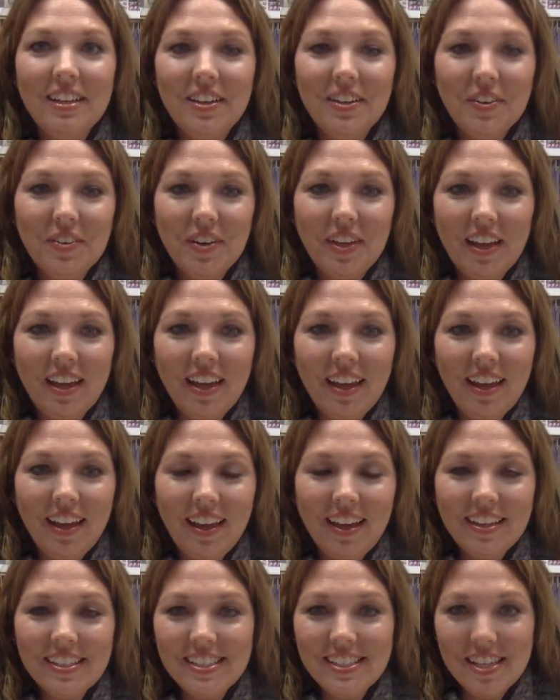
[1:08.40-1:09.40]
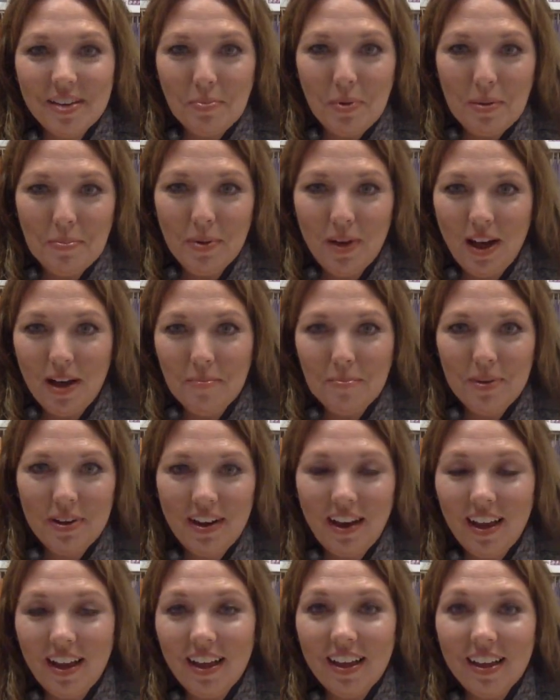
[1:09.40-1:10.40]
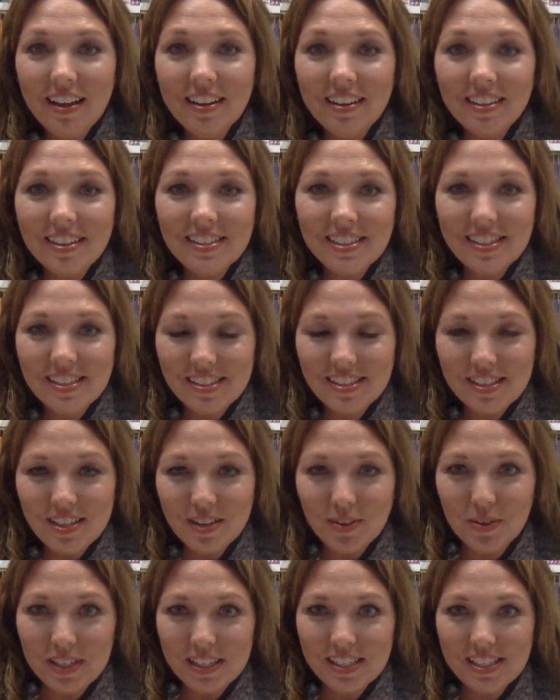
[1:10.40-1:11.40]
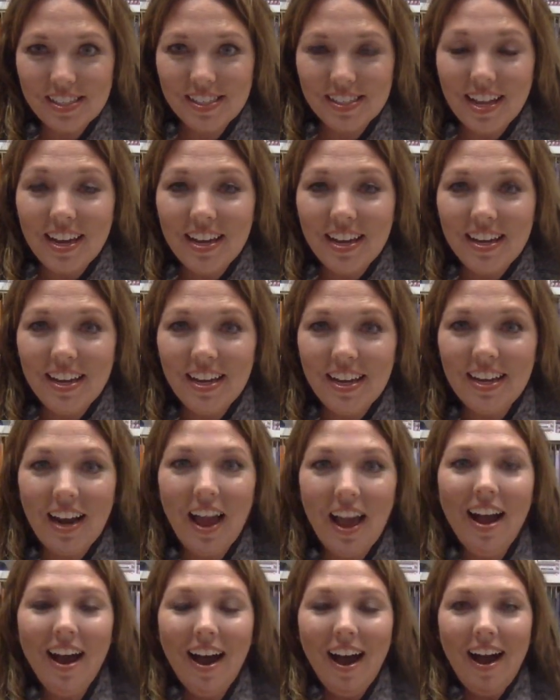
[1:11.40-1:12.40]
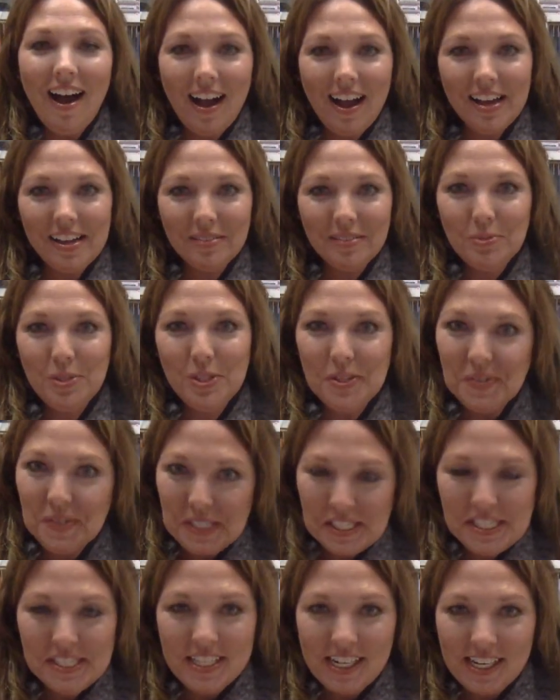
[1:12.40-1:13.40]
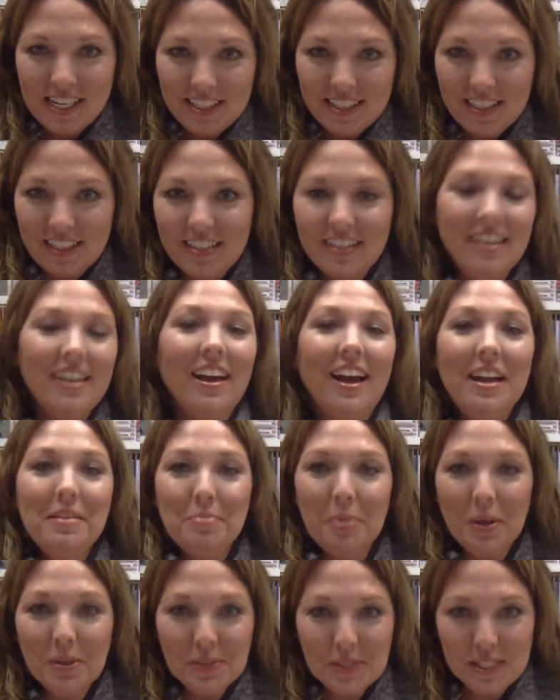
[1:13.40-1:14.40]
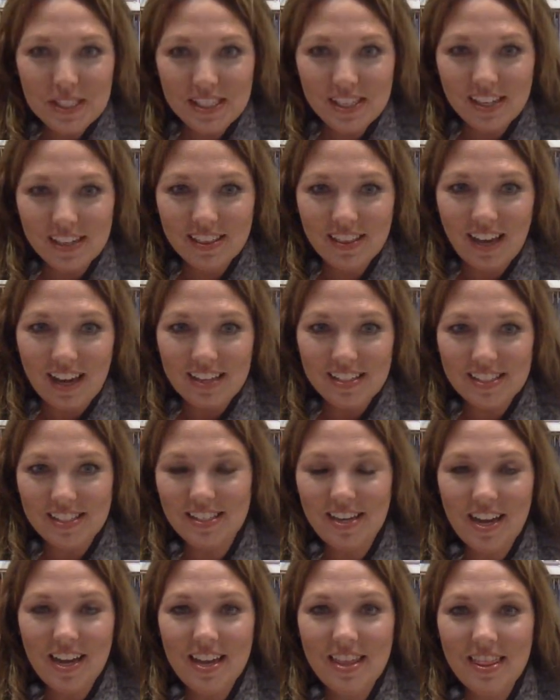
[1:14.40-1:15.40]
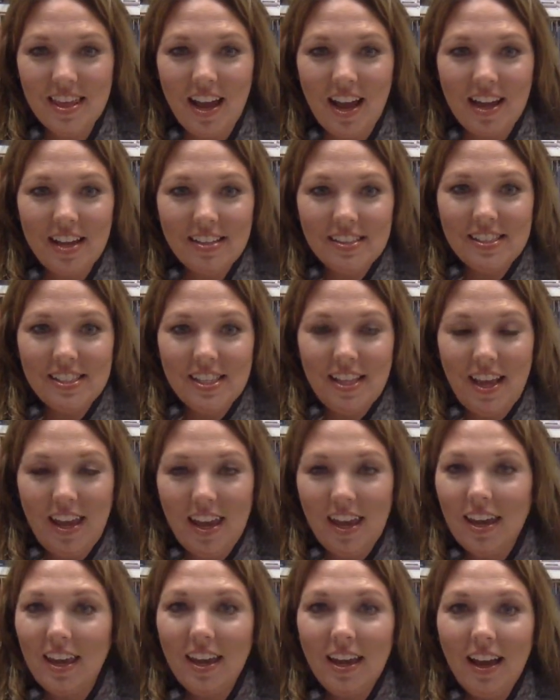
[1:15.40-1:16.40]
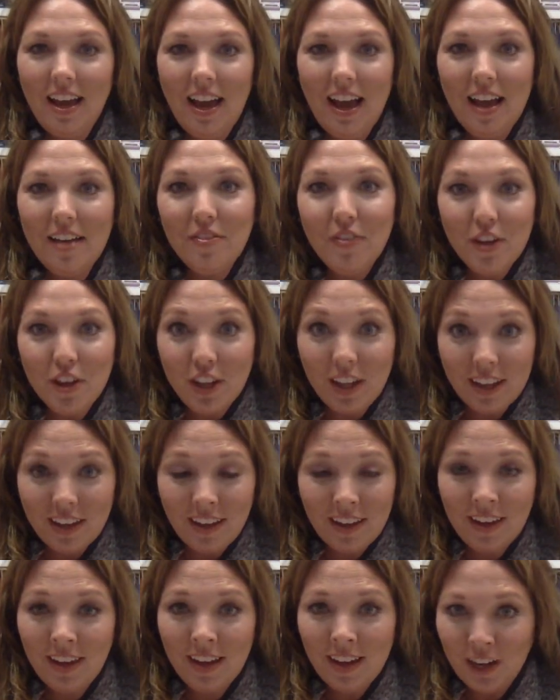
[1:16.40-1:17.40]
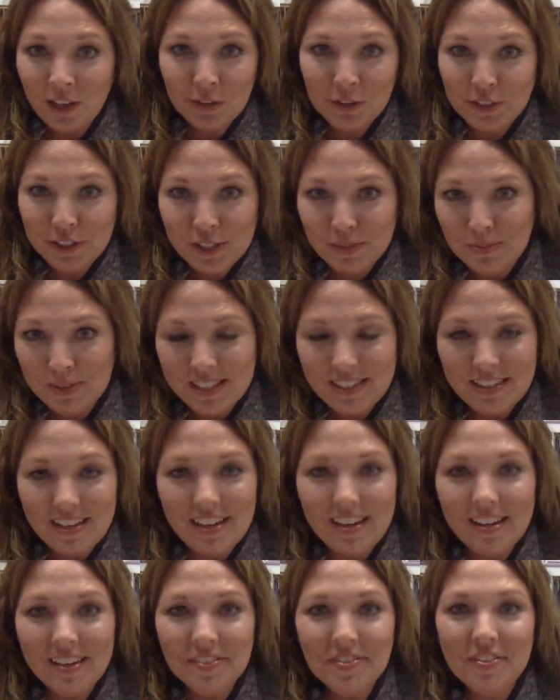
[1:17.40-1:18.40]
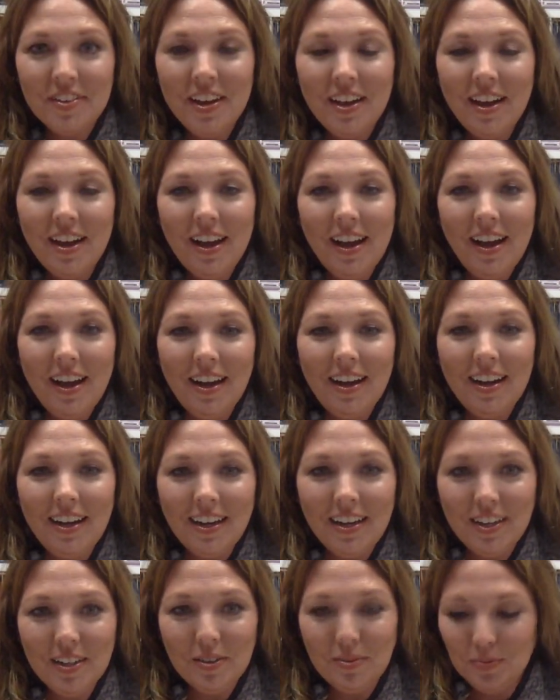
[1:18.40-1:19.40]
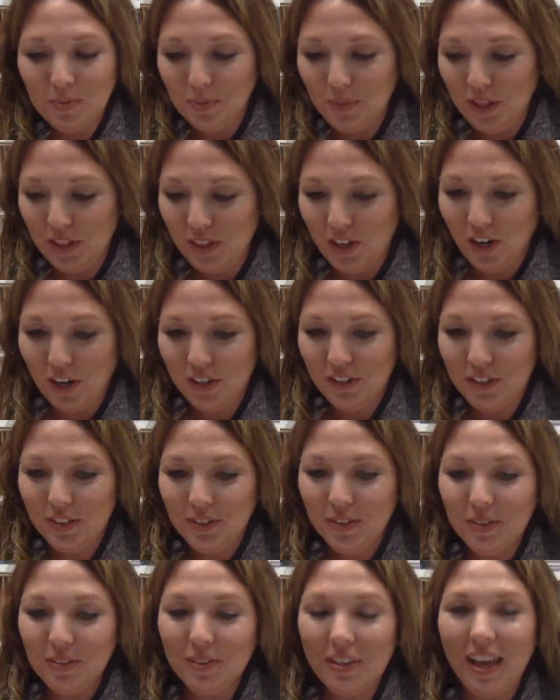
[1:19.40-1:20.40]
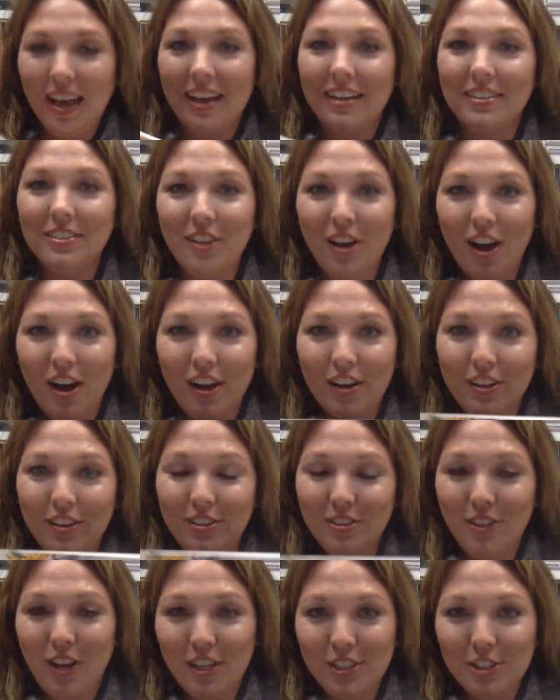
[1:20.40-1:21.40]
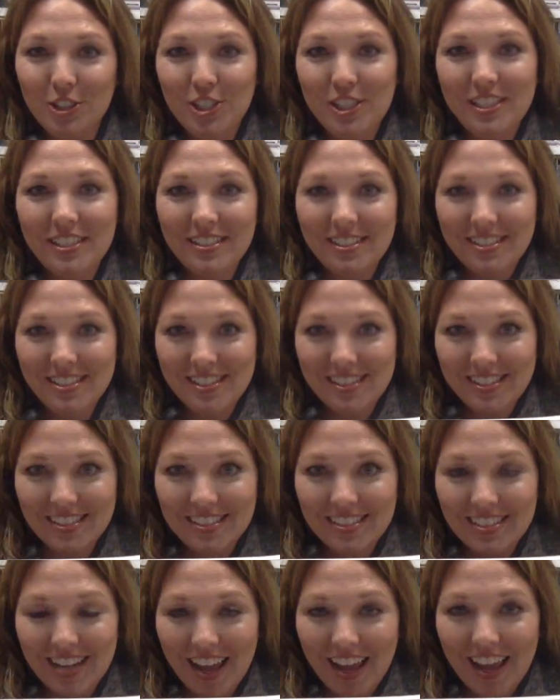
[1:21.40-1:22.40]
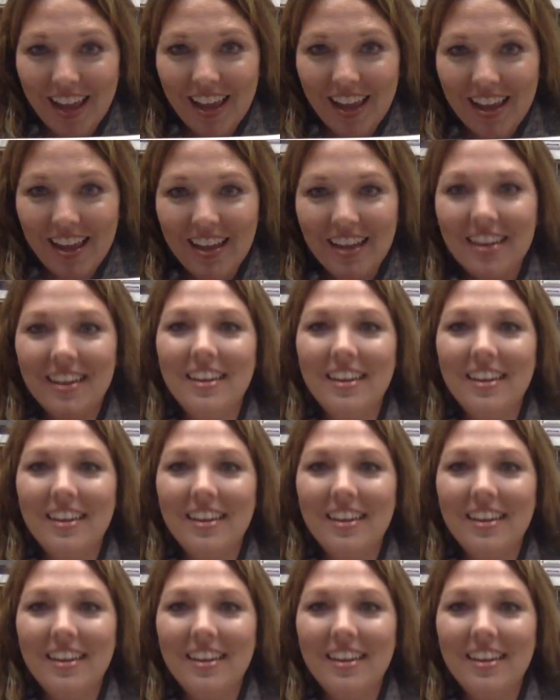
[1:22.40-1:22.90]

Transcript: Okay, I see people hopping on. This is so exciting. I am so excited. I posted last night that it's like, I feel like a kid on Christmas Eve um, with our new catalog launching today.